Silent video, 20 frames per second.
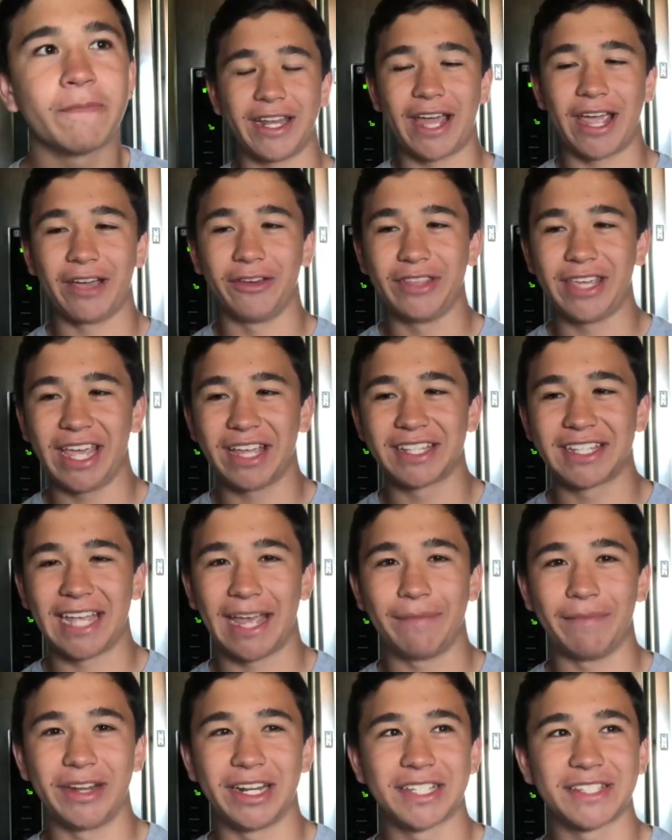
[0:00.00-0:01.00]
And I only had
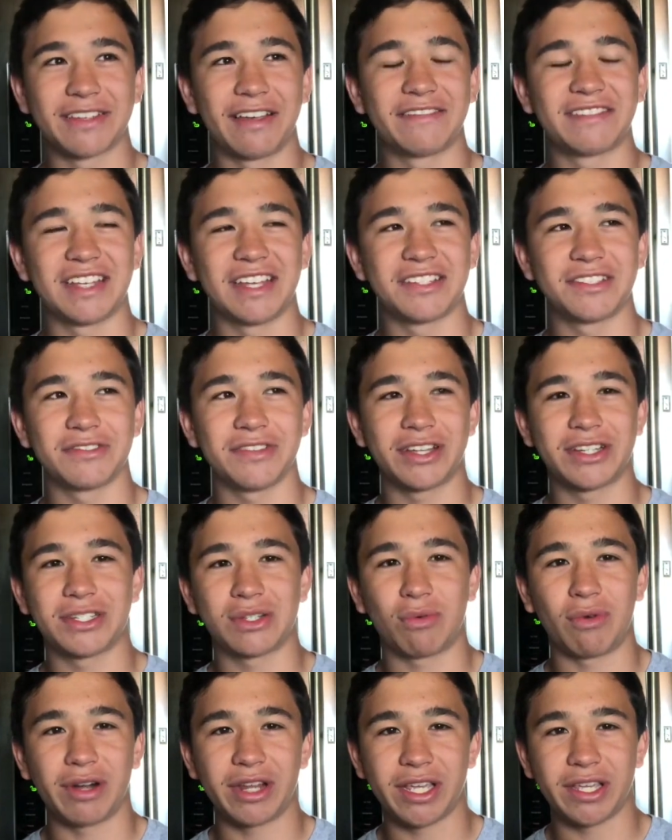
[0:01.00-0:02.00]
10 minutes left to answer like
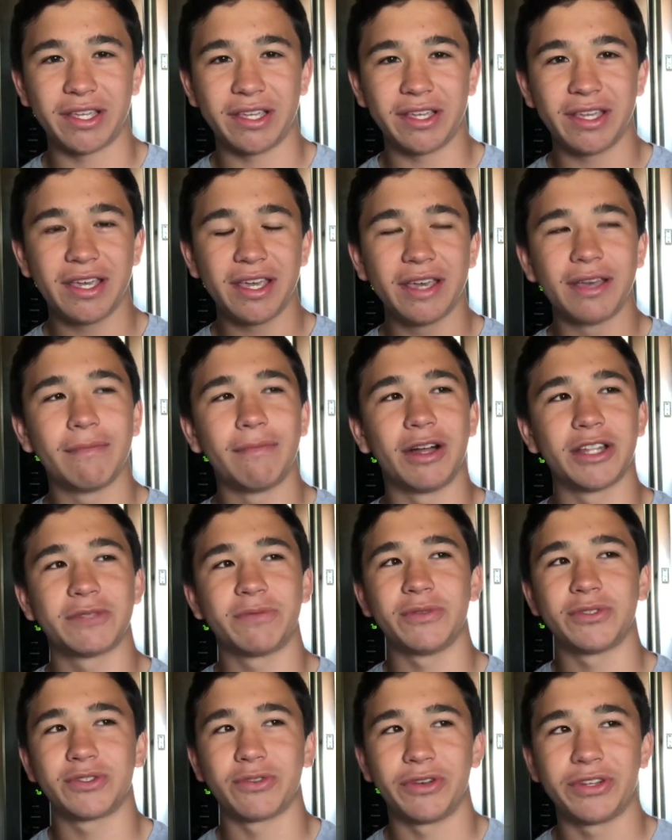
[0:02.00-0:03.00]
20
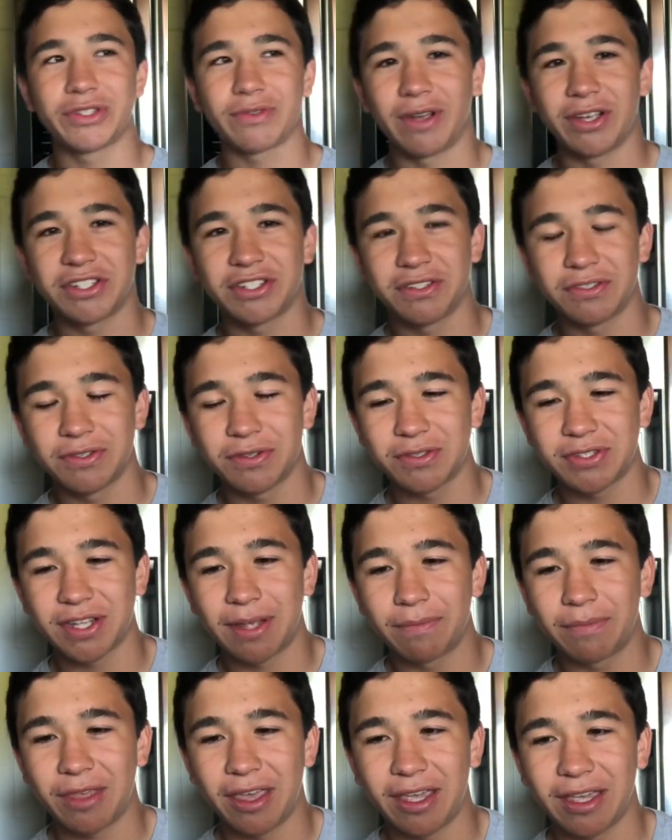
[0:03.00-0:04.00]
multiple choice questions or
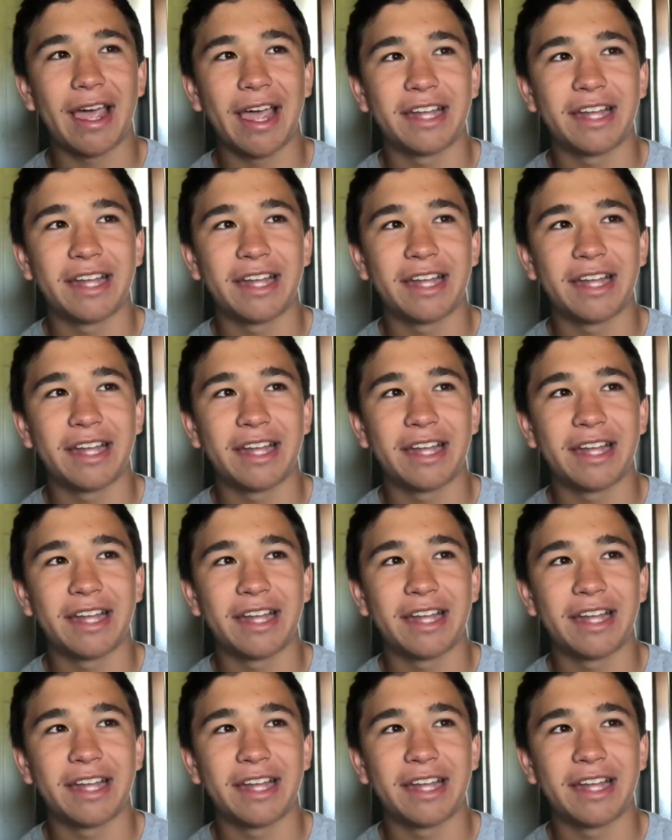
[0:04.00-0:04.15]
something.